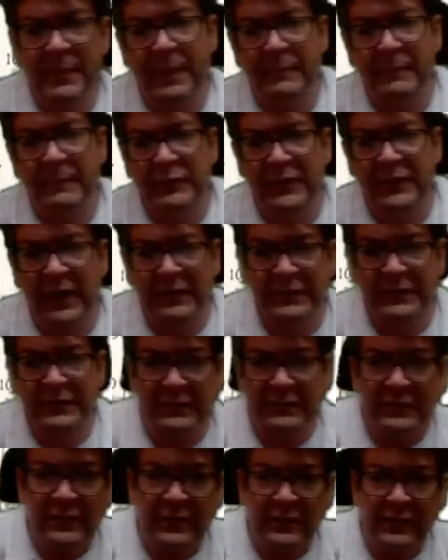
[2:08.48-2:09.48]
between
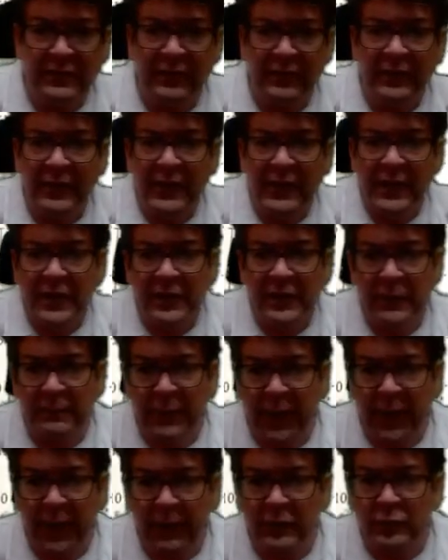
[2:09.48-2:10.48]
1999,
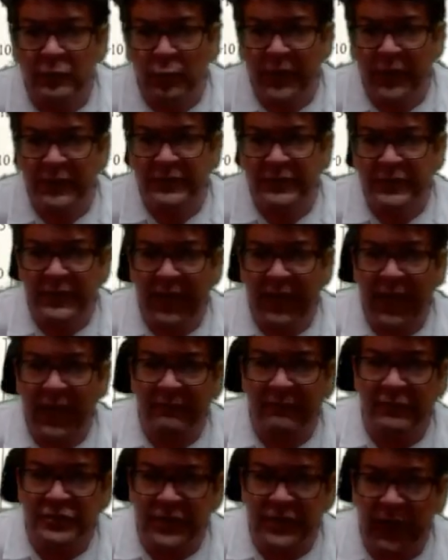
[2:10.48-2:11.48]
compared with the
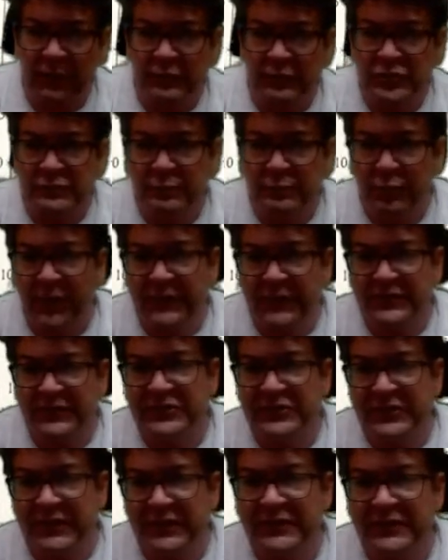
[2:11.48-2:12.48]
average house
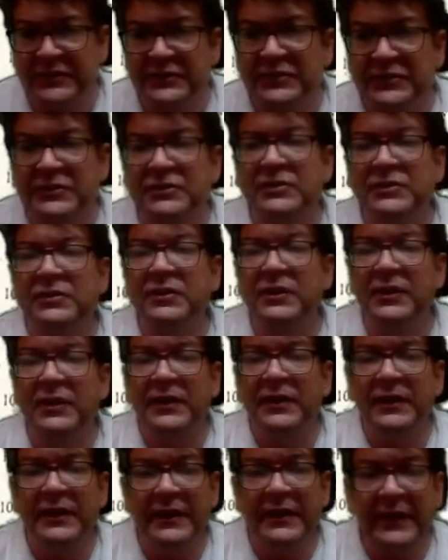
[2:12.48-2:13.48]
prices
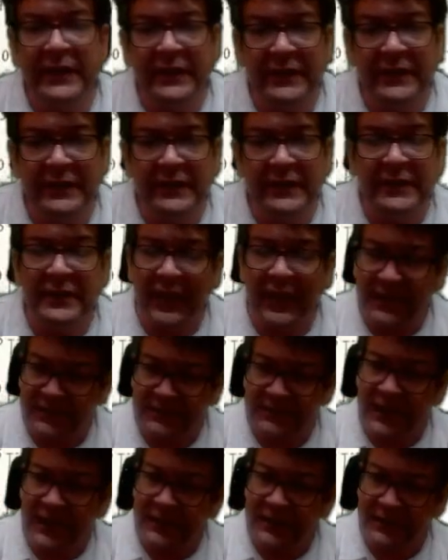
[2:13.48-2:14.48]
in
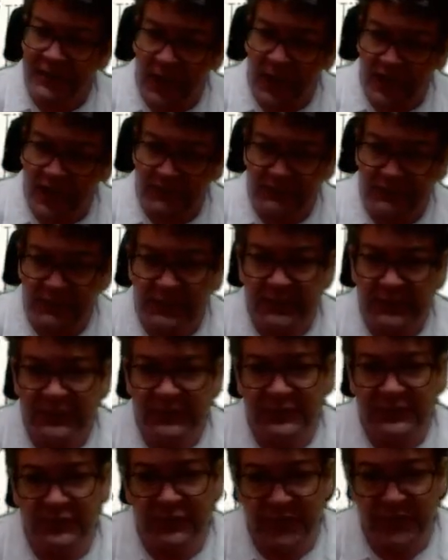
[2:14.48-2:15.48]
1989.
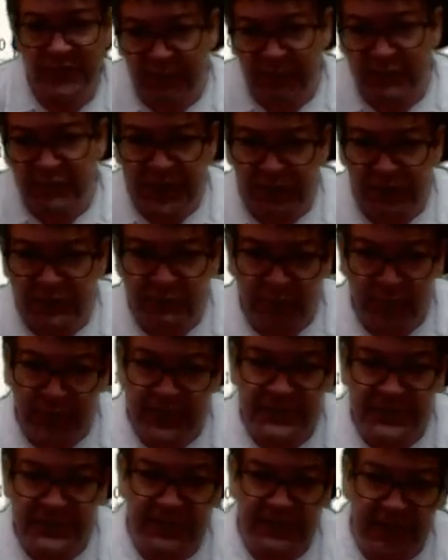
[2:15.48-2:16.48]
So the average house
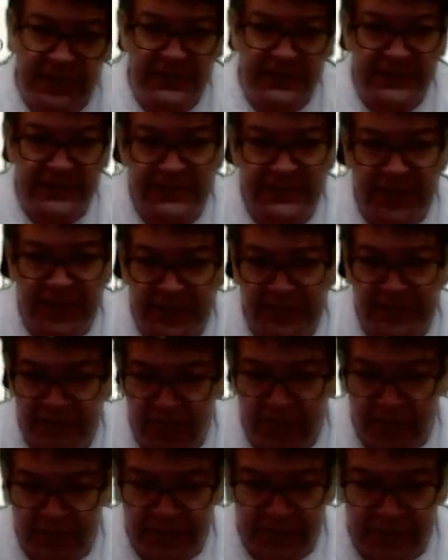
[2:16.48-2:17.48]
price in
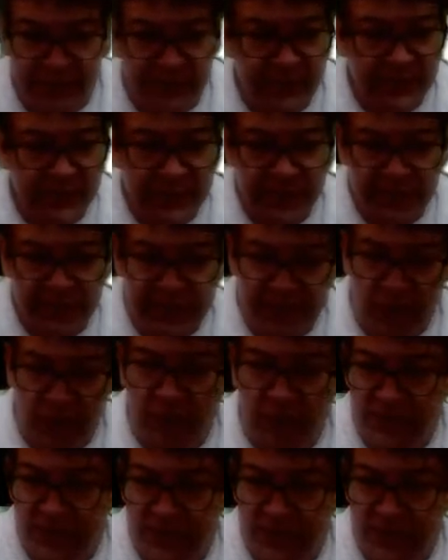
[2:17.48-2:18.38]
1989 is our